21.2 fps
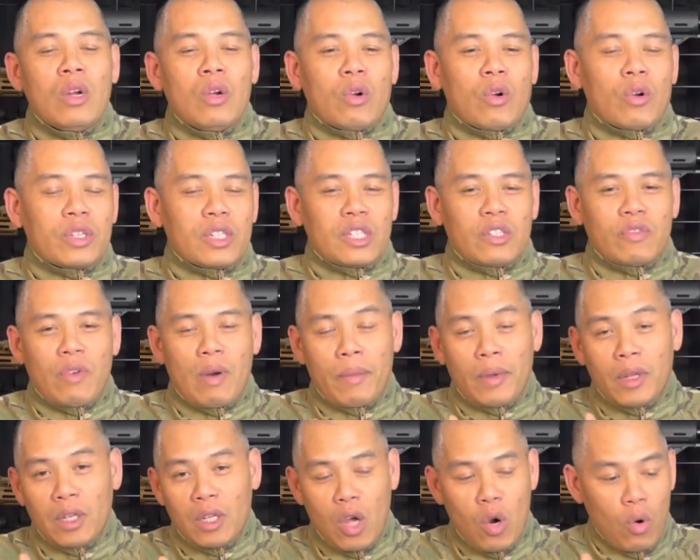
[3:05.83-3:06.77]
or just from
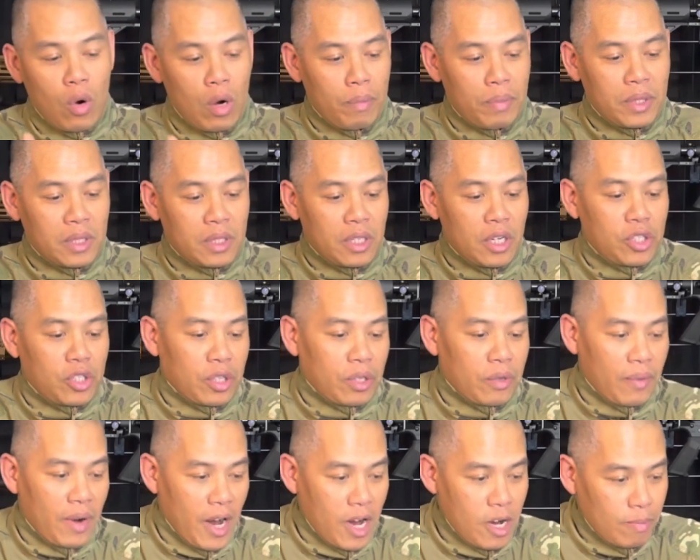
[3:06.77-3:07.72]
a lower
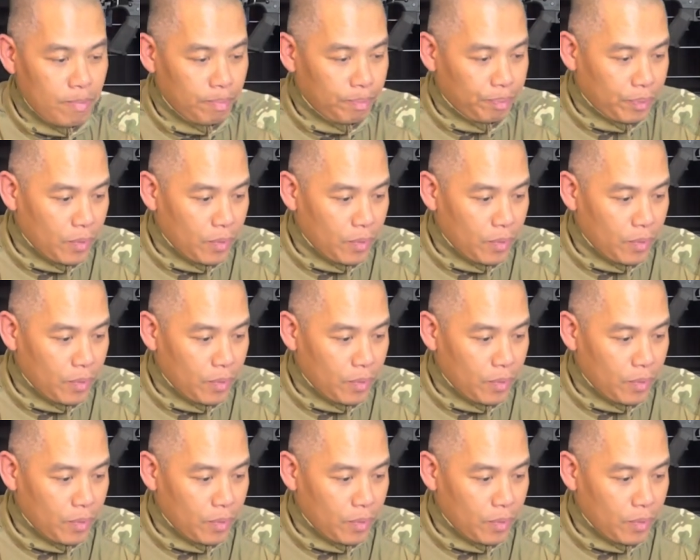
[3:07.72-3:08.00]
position, right?